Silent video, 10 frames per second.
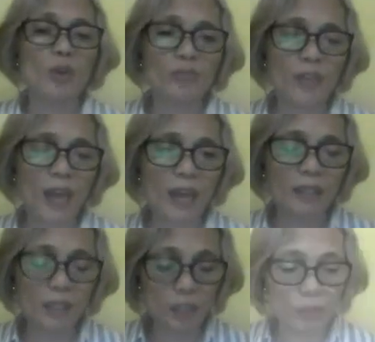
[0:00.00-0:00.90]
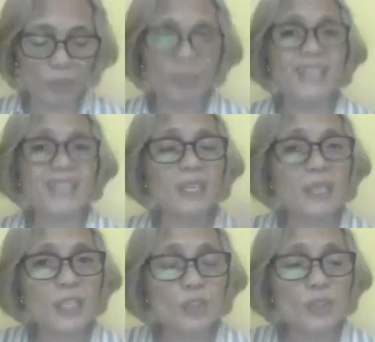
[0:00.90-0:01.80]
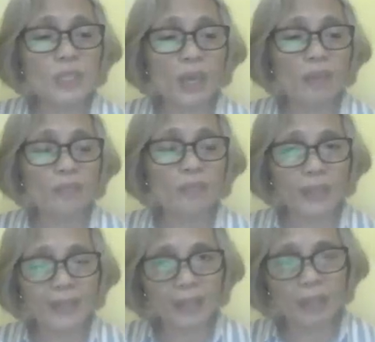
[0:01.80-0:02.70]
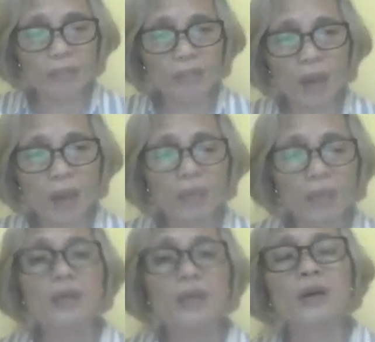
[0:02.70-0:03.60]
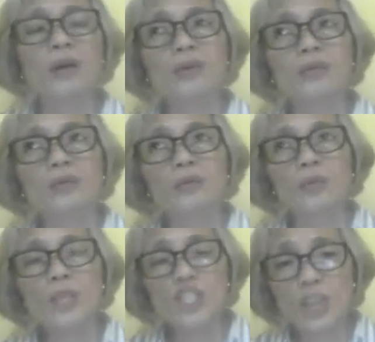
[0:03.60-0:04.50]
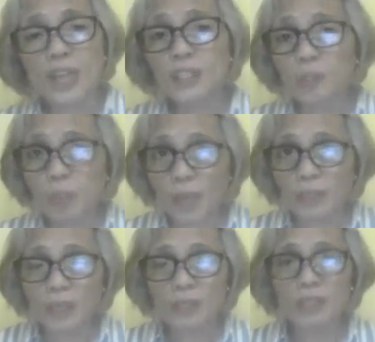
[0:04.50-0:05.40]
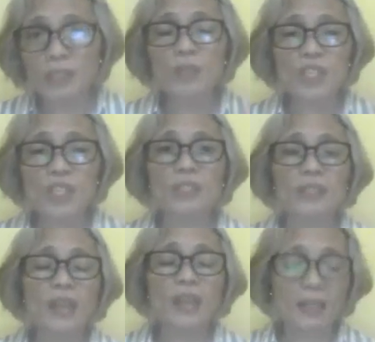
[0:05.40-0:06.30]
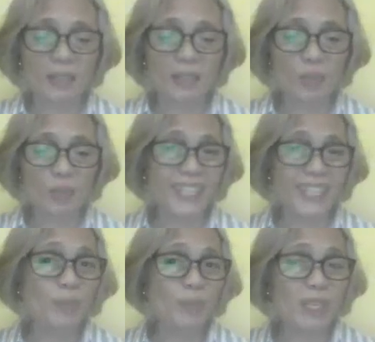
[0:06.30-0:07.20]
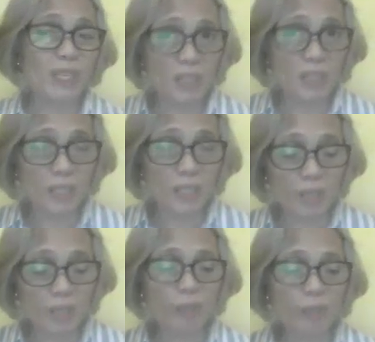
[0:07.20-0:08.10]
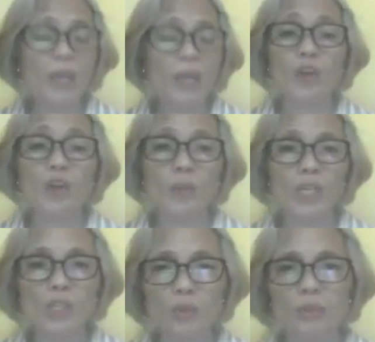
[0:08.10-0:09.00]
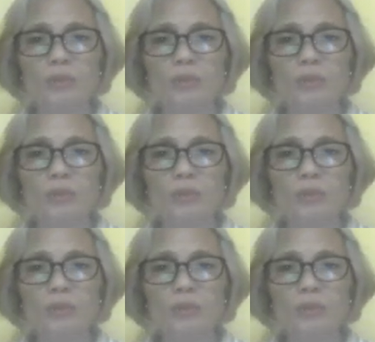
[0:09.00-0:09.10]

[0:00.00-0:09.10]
of reactants. So basically, you just have to identify which are the products and which are the reactants, which can be easily seen from the equation.